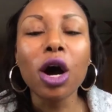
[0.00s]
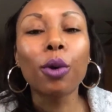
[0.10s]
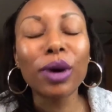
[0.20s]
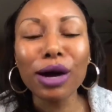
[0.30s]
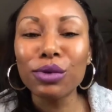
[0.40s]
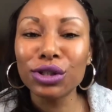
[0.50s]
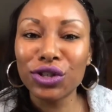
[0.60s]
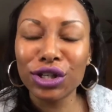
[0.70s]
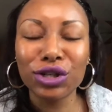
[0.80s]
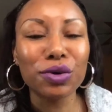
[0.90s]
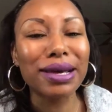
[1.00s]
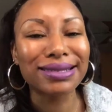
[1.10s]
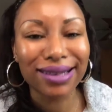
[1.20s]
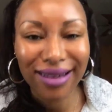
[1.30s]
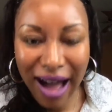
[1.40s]
what I want you to do
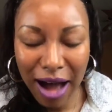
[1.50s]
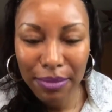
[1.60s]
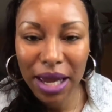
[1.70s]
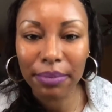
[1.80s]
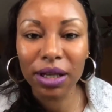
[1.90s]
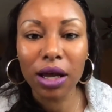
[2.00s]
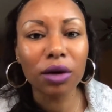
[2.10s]
is to comment below.